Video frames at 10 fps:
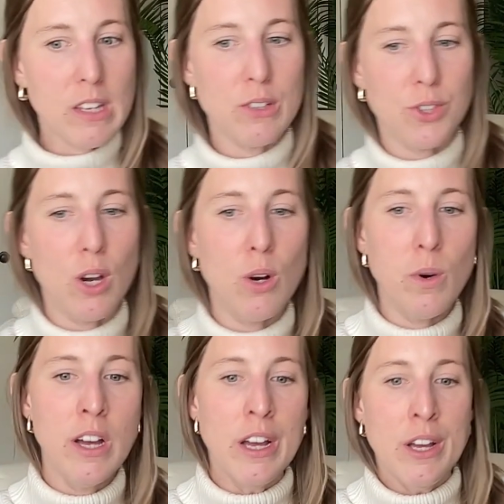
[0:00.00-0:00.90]

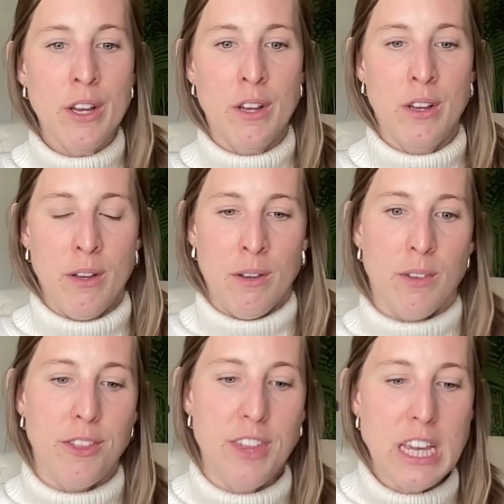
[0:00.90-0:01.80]
So
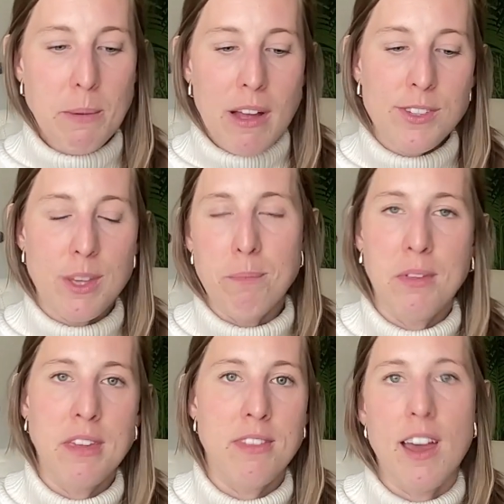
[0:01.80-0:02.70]
think about
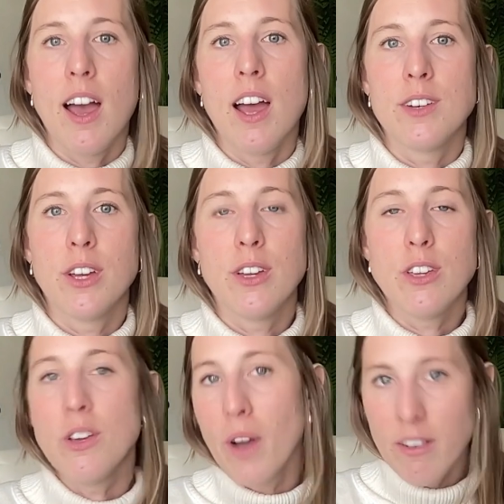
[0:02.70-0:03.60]
something that
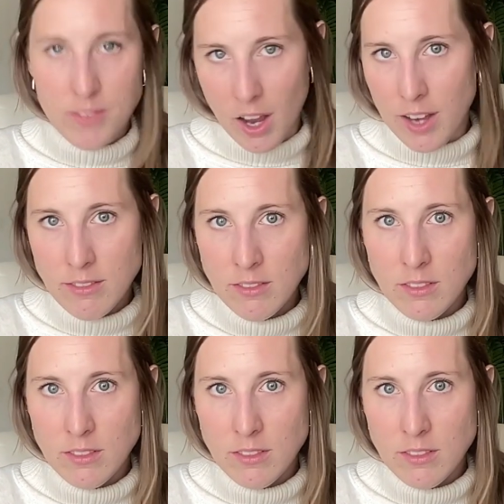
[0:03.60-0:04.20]
you have done